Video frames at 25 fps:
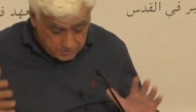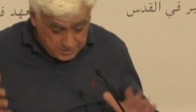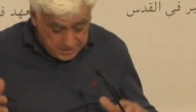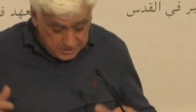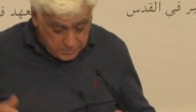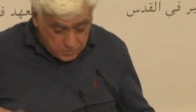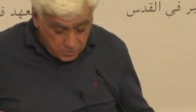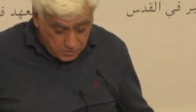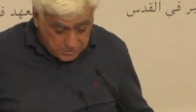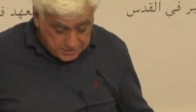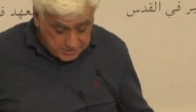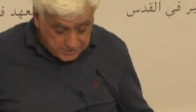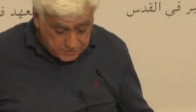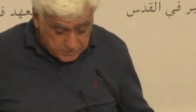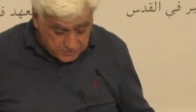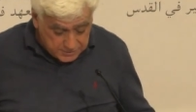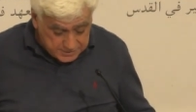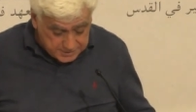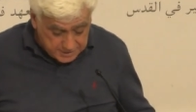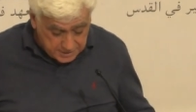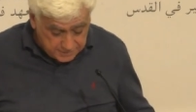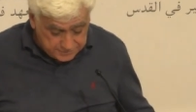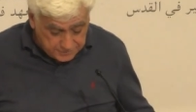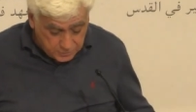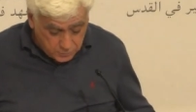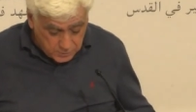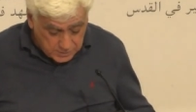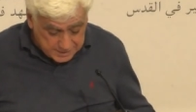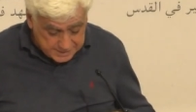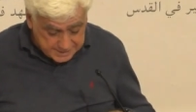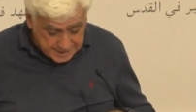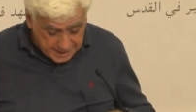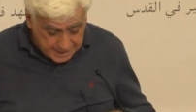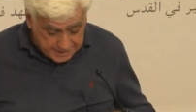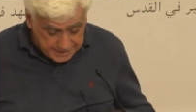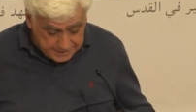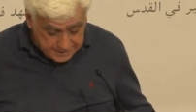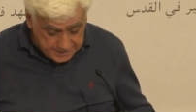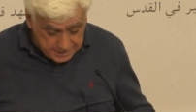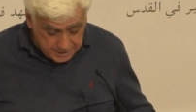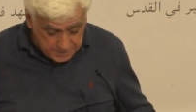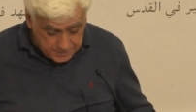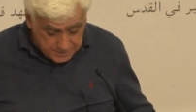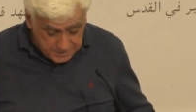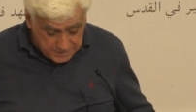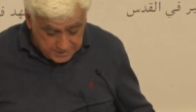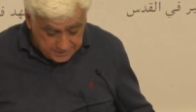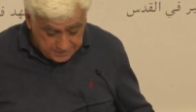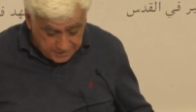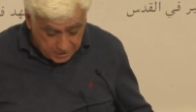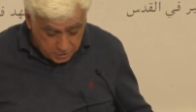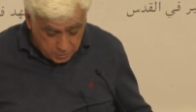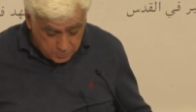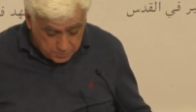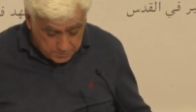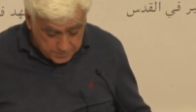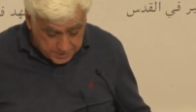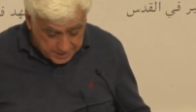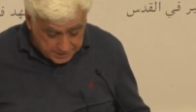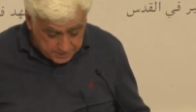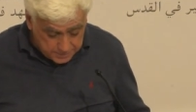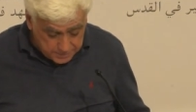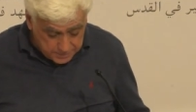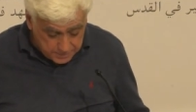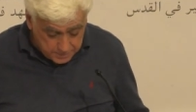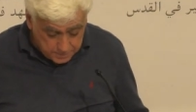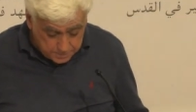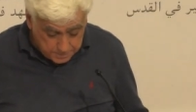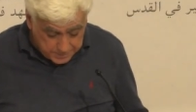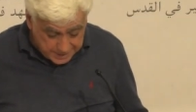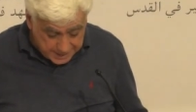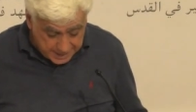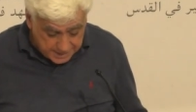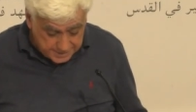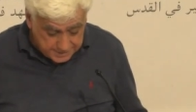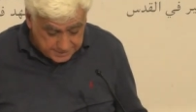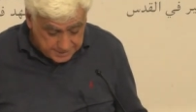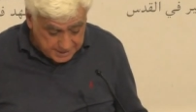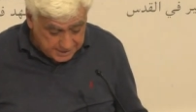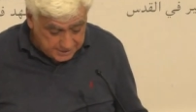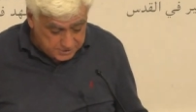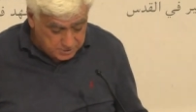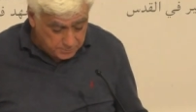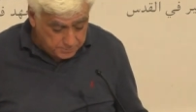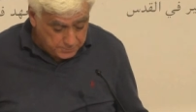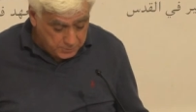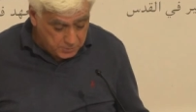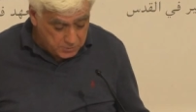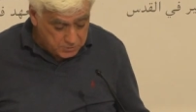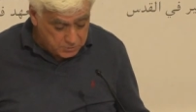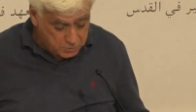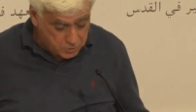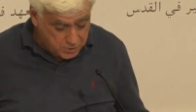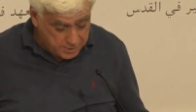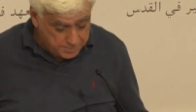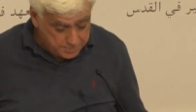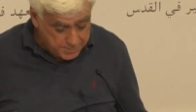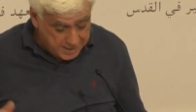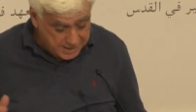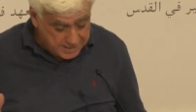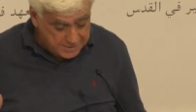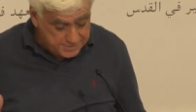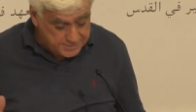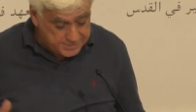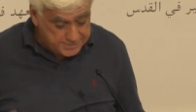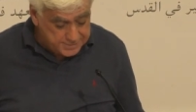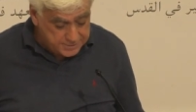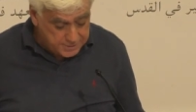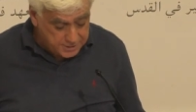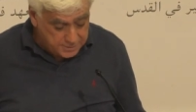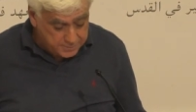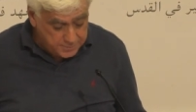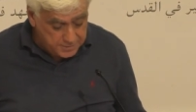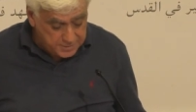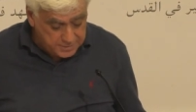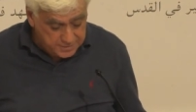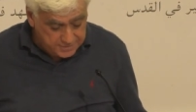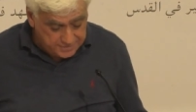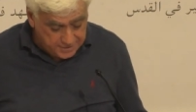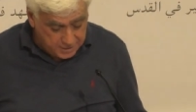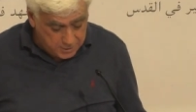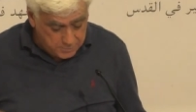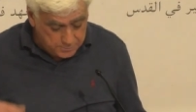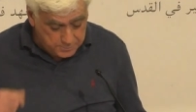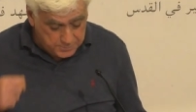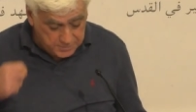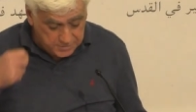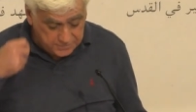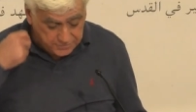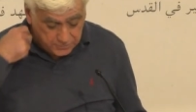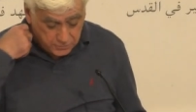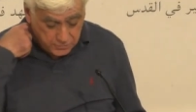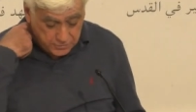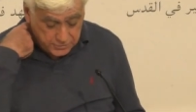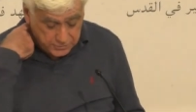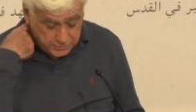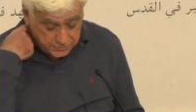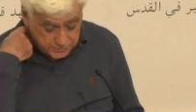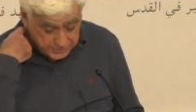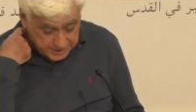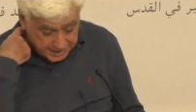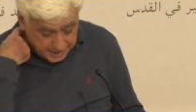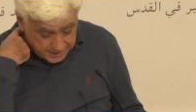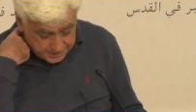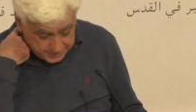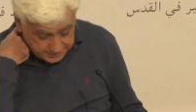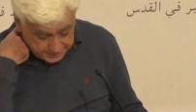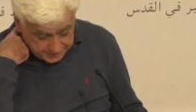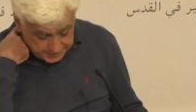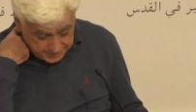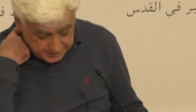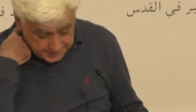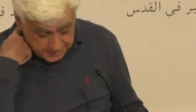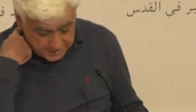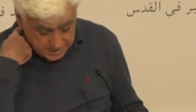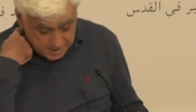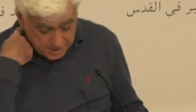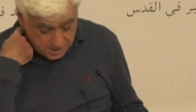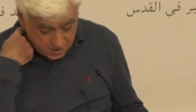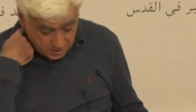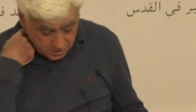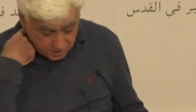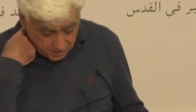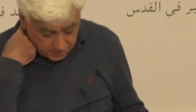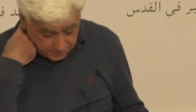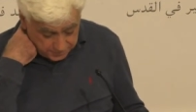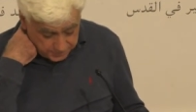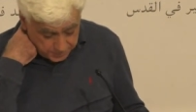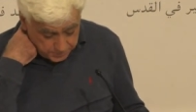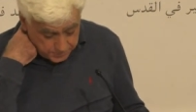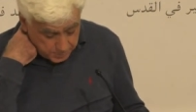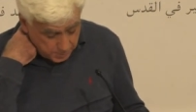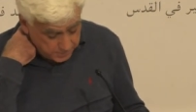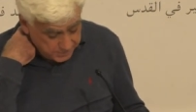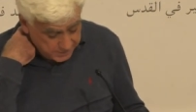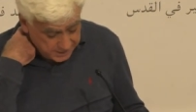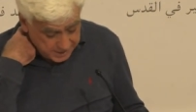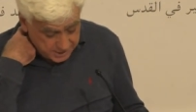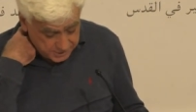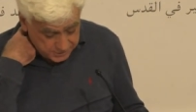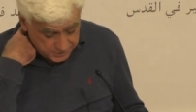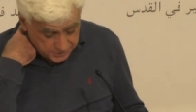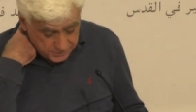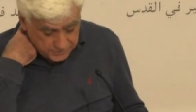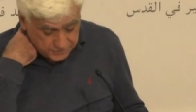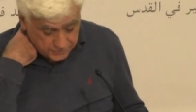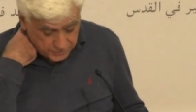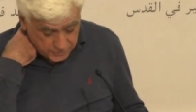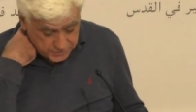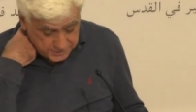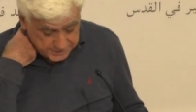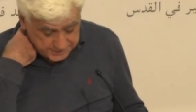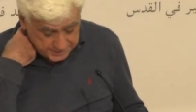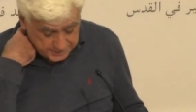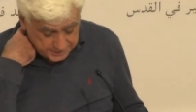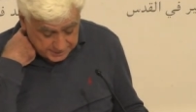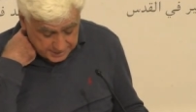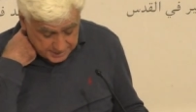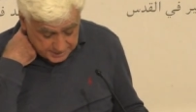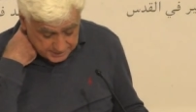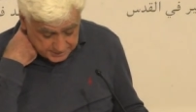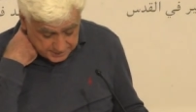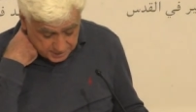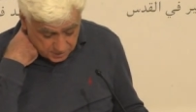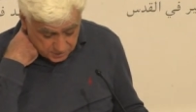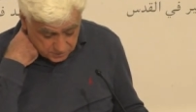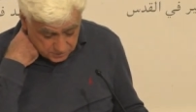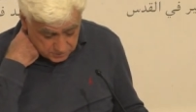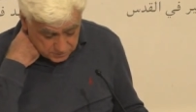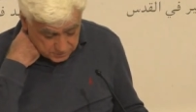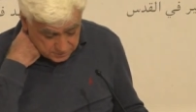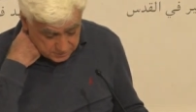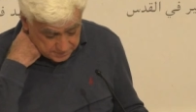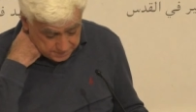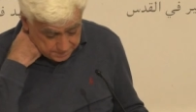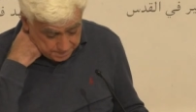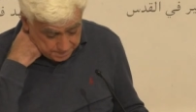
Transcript: in order to serve a one-sided urban development plan as opposed to a balanced urban development for the totality of the population or for the city as a whole.